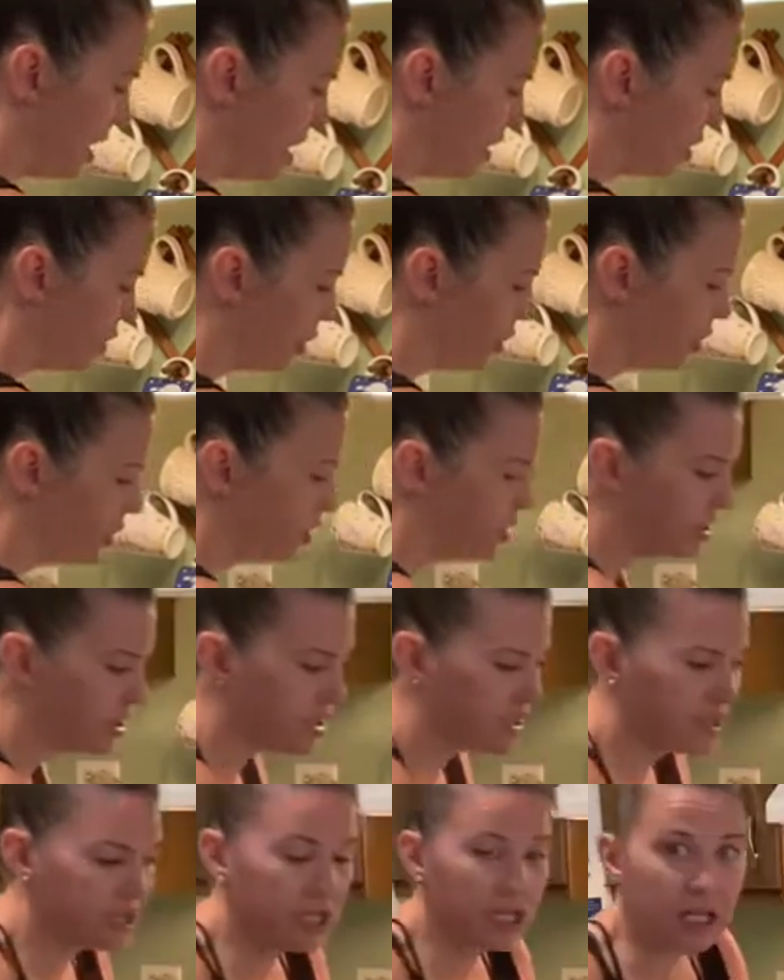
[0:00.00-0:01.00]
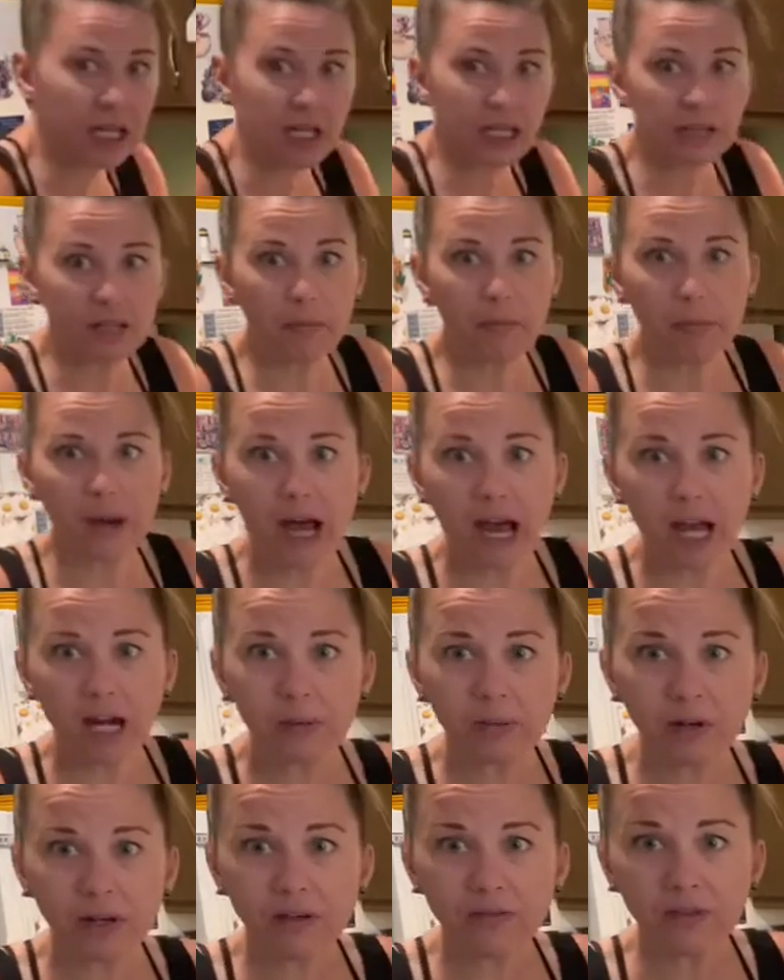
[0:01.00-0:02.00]
So you'll just see in the
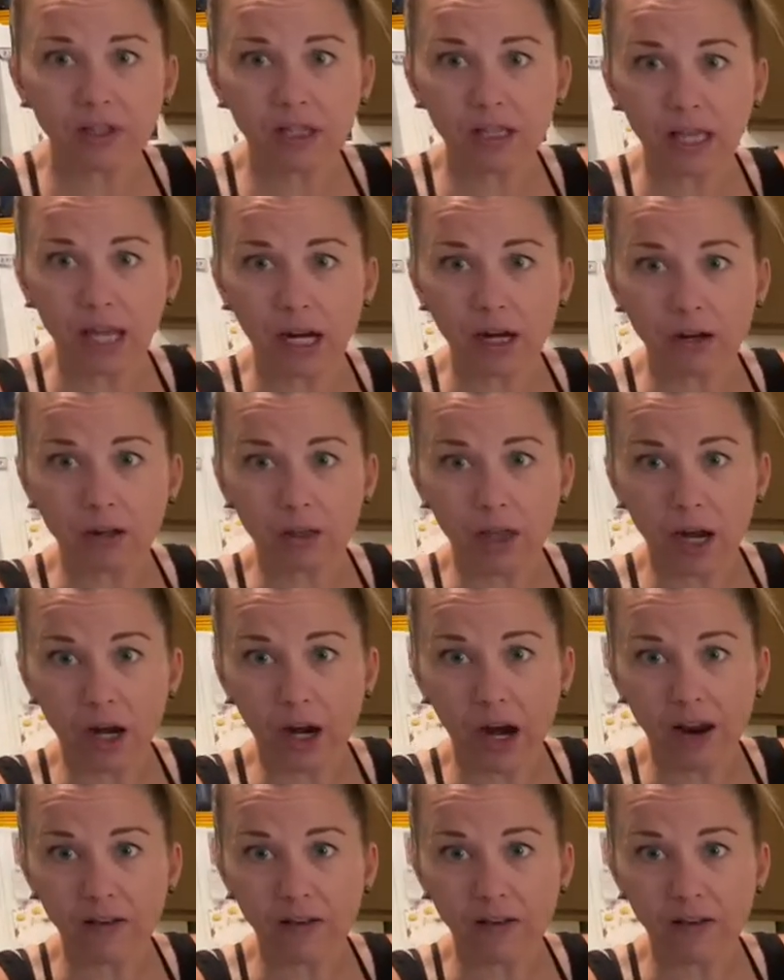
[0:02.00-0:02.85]
bottom of the layer there,